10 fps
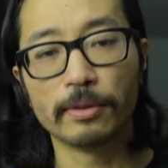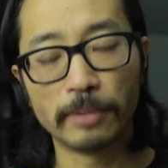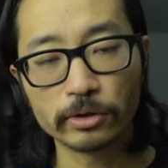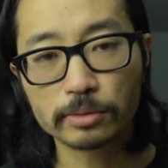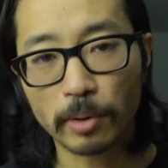the
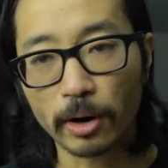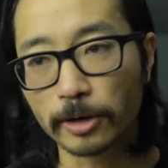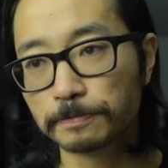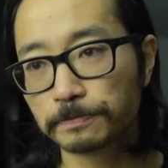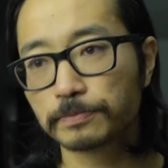most
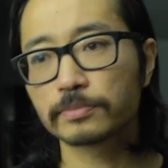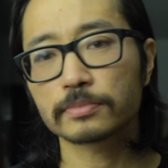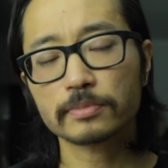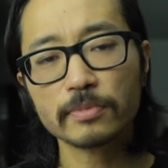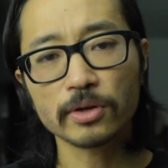part,
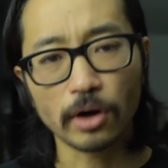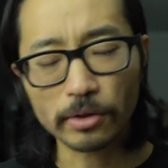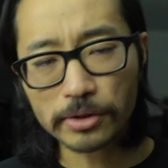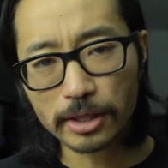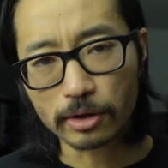
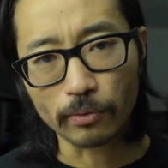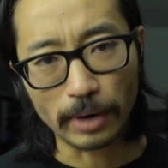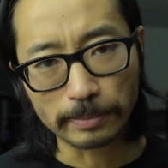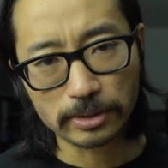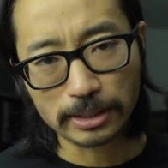other than the
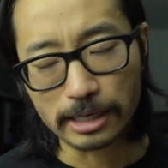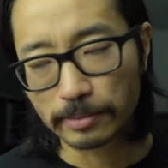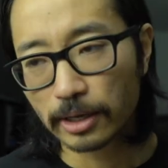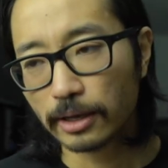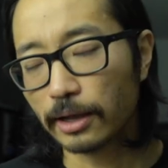REM
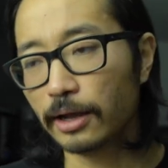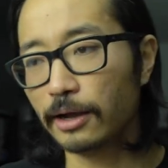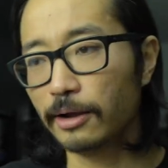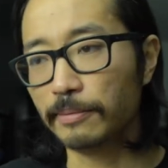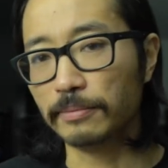sleep,
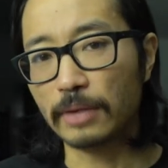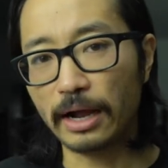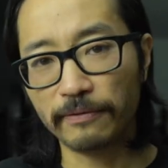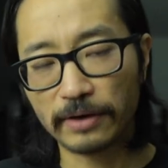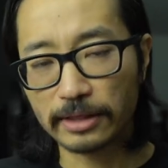
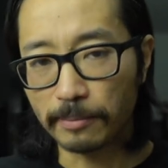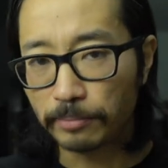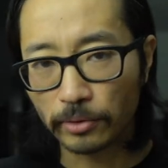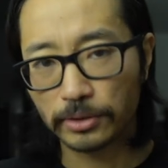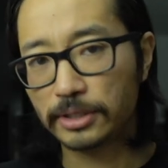I find that
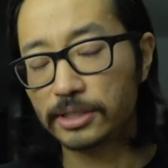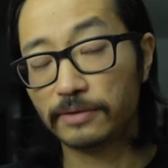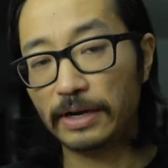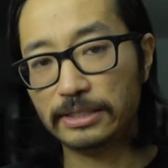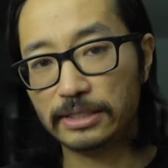both of these
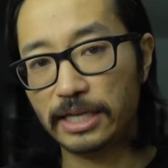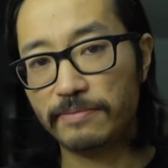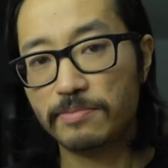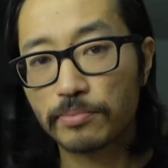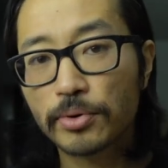devices give
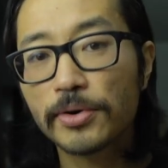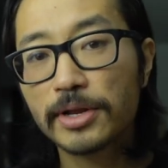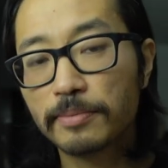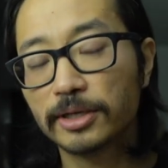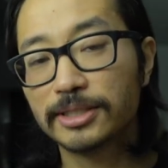me
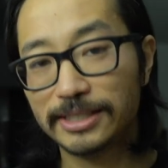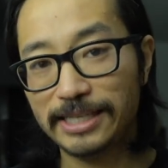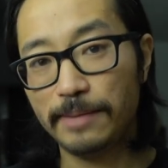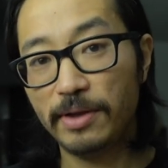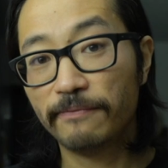pretty much the
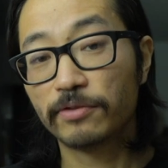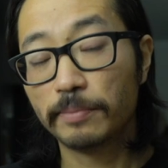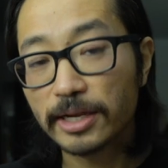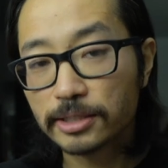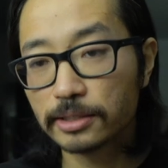same
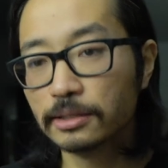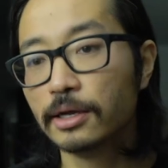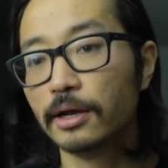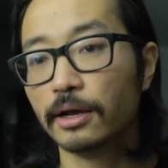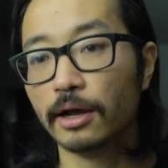information
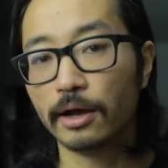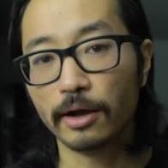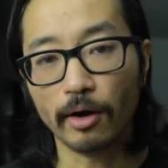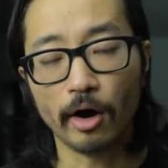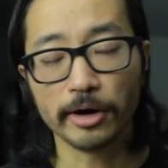
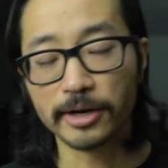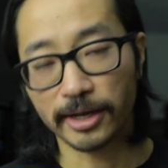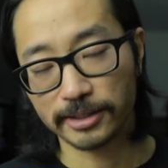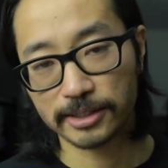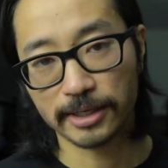on a
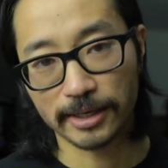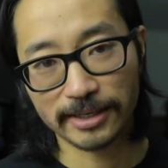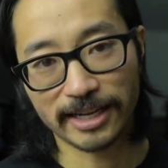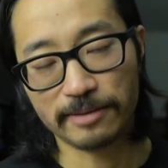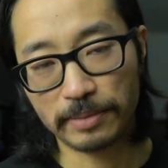
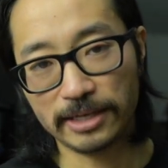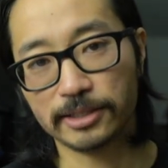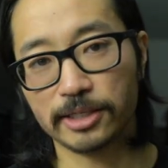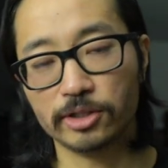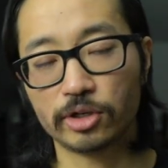night-to-night
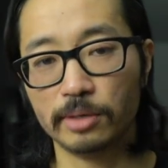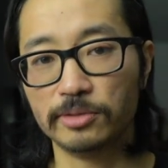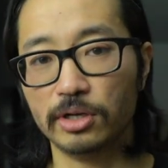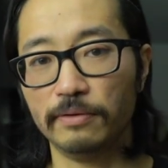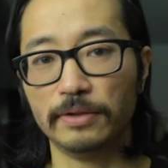basis in
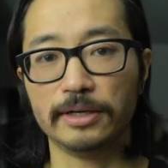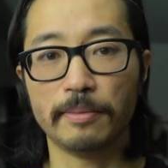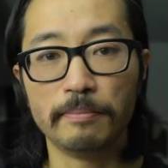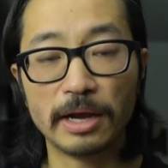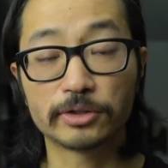terms of like
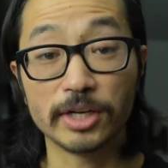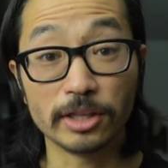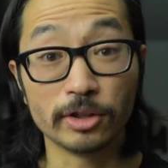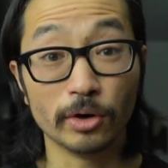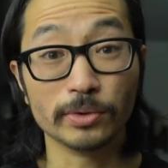
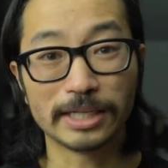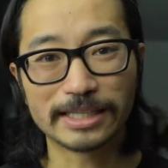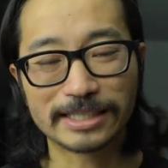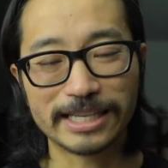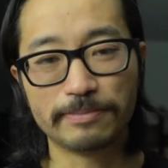measuring those
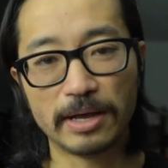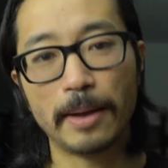sleep